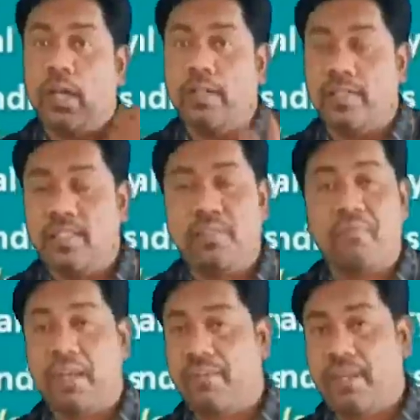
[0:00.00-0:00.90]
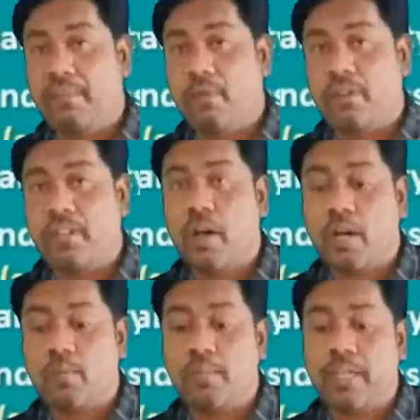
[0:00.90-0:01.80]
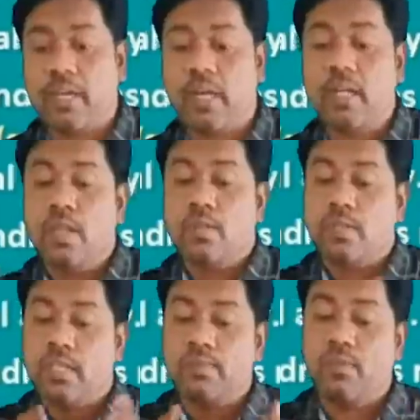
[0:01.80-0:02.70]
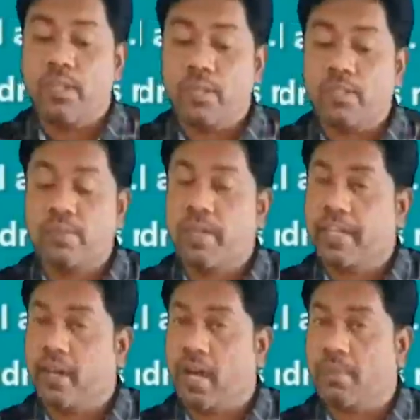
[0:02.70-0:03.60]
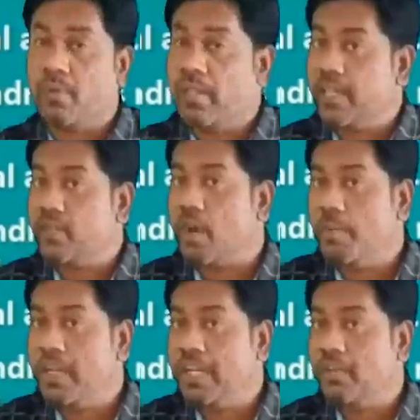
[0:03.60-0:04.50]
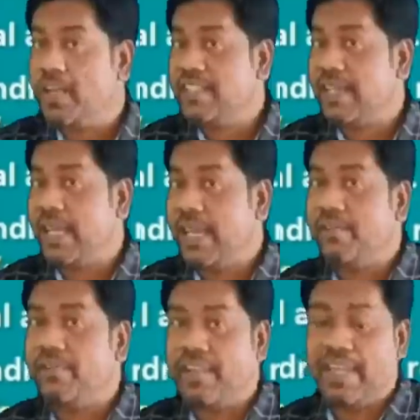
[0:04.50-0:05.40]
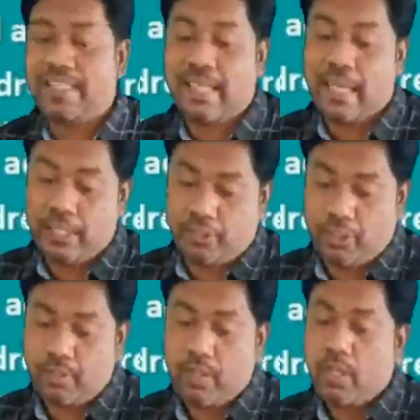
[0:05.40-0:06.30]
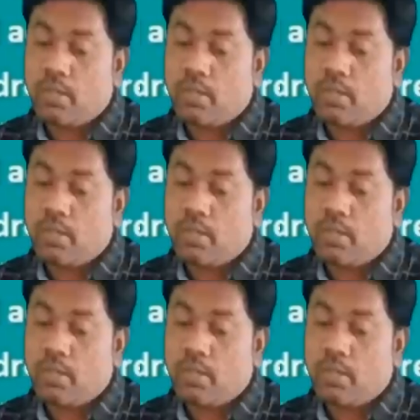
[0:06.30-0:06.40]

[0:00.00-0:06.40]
and this is the very important hormone, beta. So this follicle stimulating hormone, it is commonly known as a FSH.